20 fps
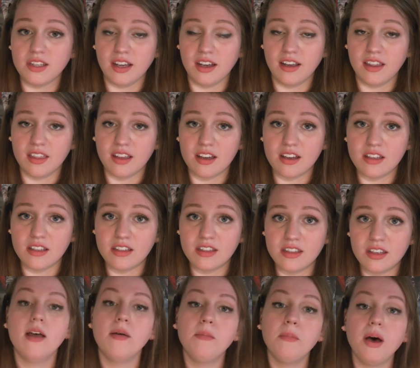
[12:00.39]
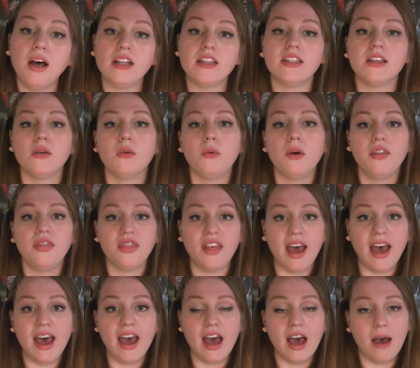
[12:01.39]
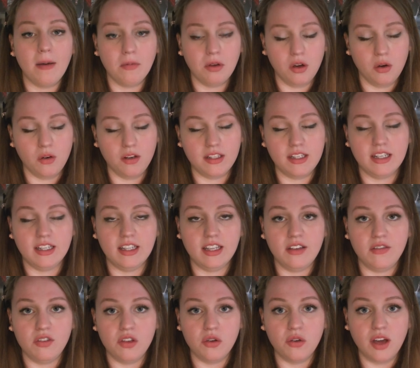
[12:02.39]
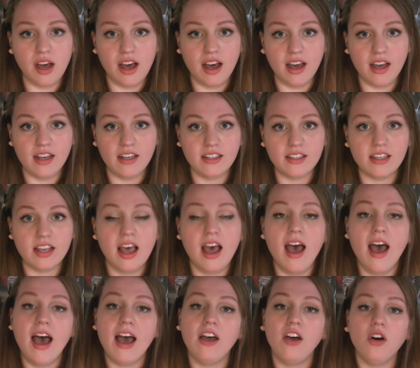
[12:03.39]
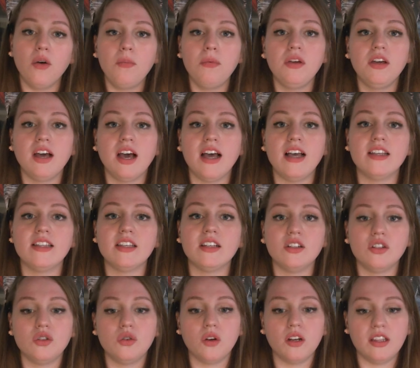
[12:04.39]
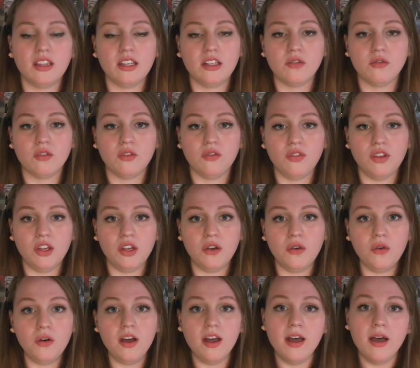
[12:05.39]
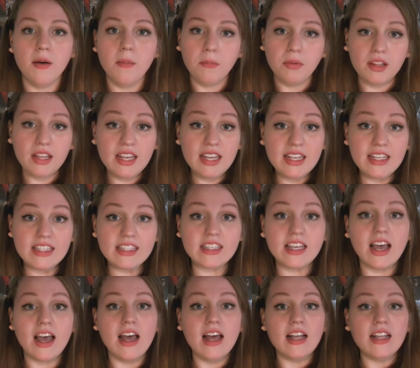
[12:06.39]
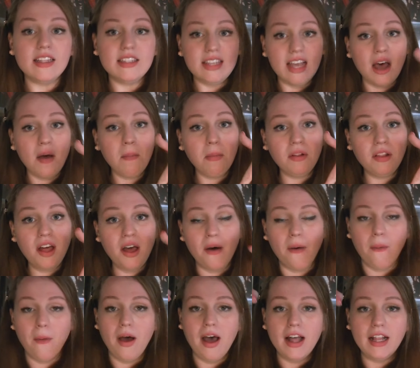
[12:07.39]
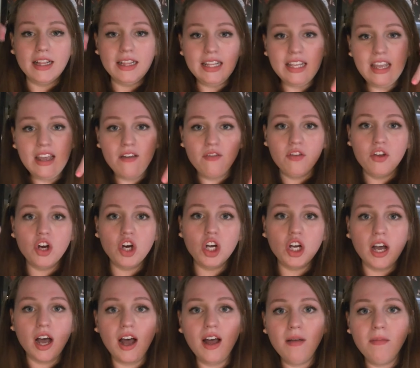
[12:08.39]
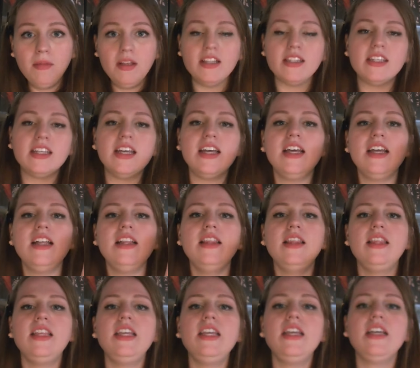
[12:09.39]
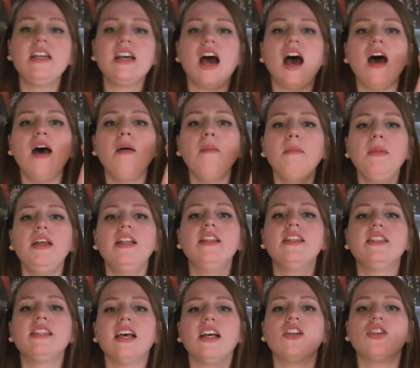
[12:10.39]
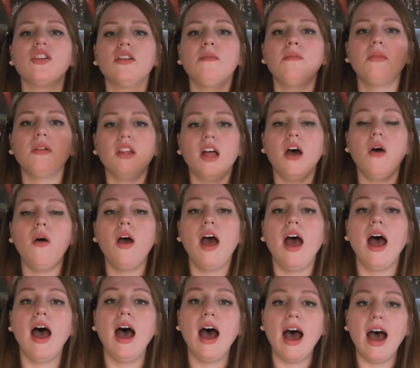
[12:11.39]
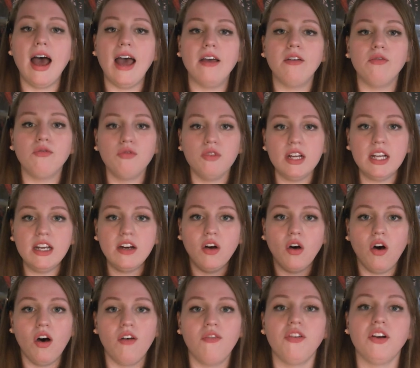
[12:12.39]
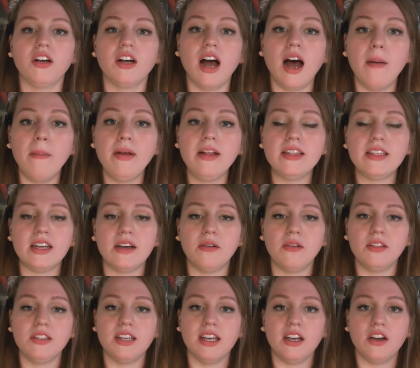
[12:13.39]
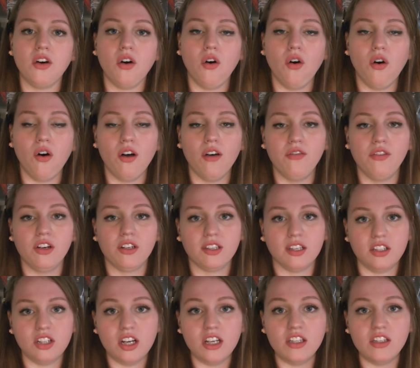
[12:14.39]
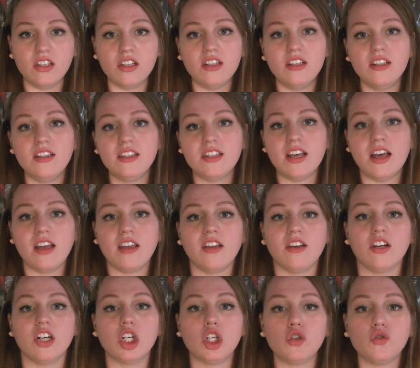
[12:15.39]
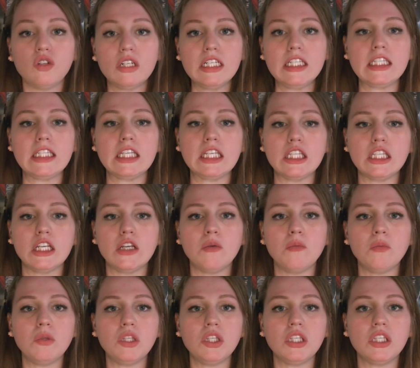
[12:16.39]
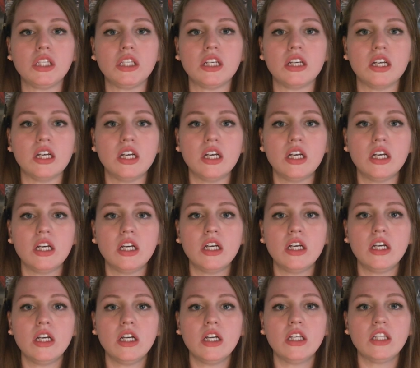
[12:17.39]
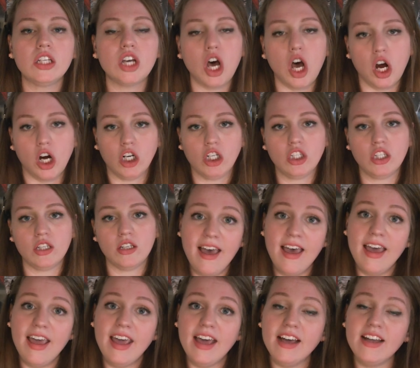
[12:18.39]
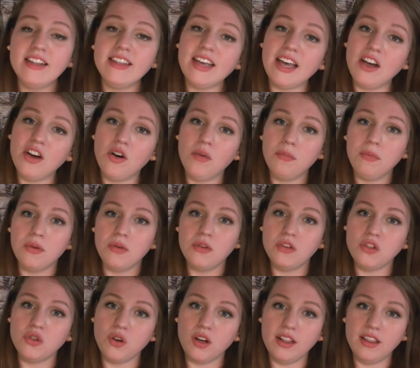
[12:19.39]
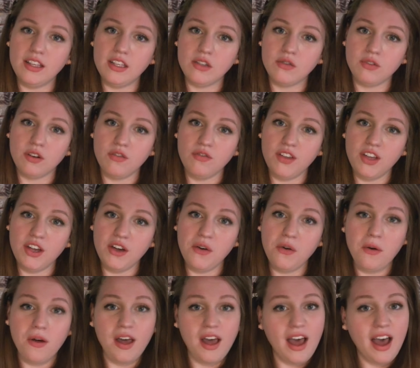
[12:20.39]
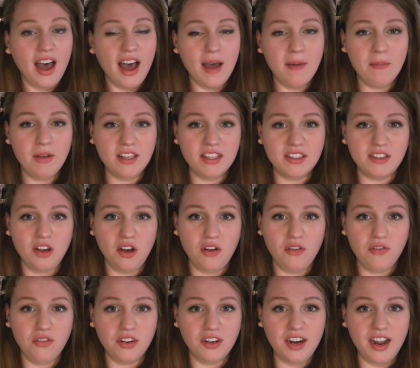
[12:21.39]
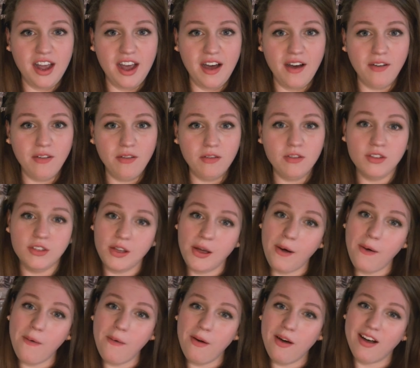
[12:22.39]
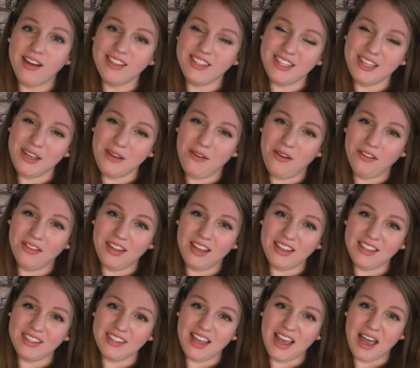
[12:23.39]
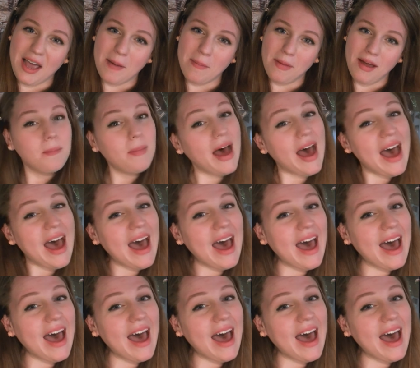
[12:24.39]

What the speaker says: like this. But with that, I'm going to leave you guys. I hope you guys enjoyed this review. Please, down below, leave your comments in the comment section below. I read all of your comments. I will take all of your suggestions and your criticisms to heart. And I hope you enjoyed this review. I must go for now, so I'll see you all next time. Bye!